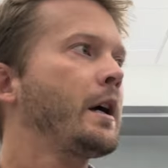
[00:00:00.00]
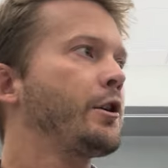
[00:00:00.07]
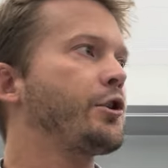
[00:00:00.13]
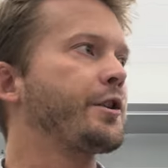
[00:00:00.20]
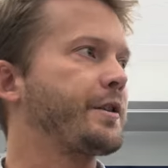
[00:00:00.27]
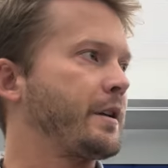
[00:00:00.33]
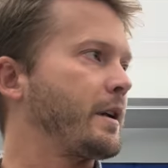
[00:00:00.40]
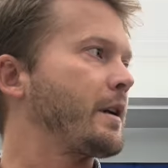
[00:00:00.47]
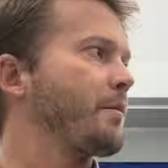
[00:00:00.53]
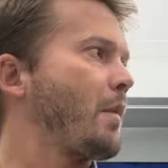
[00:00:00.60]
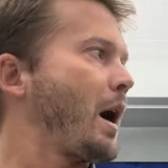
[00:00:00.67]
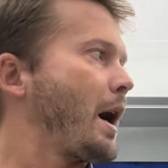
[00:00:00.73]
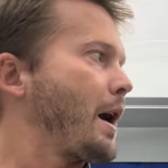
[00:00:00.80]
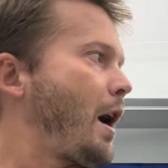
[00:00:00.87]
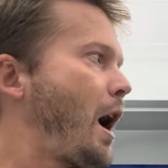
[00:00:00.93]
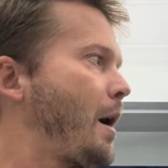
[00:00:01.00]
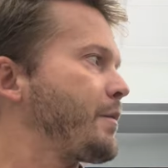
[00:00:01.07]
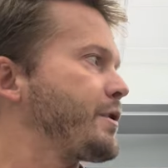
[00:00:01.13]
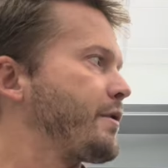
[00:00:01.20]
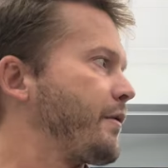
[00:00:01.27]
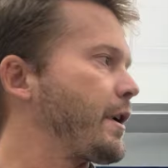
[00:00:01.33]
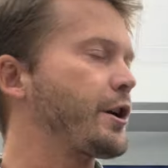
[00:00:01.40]
just in my
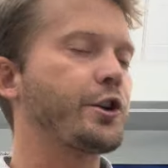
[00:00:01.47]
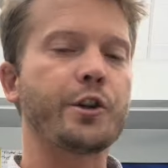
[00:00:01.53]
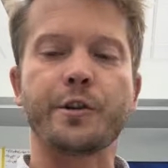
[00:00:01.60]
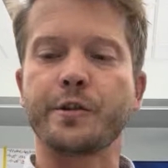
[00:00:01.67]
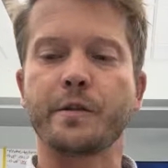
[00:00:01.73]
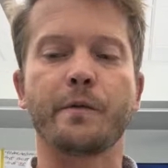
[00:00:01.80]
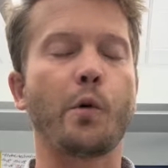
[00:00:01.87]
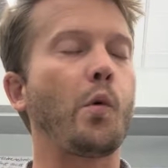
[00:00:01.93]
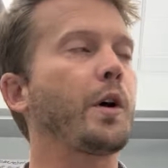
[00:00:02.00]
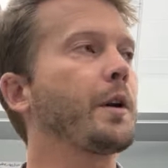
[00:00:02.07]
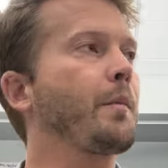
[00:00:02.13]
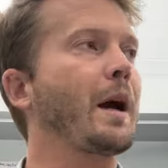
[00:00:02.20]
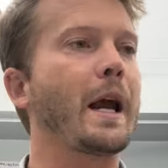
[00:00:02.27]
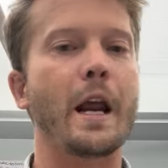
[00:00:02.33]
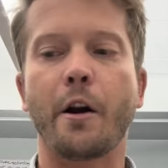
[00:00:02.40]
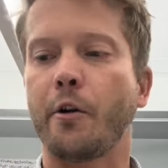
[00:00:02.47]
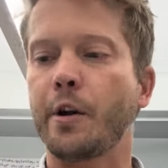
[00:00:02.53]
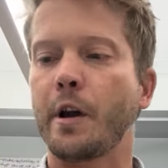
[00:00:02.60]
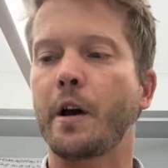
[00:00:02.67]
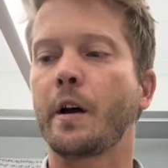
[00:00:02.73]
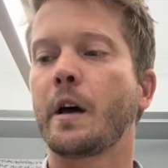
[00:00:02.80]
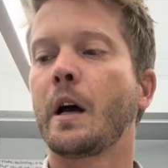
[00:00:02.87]
observations of the one in my
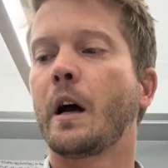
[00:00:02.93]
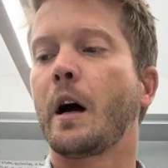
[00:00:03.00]
area,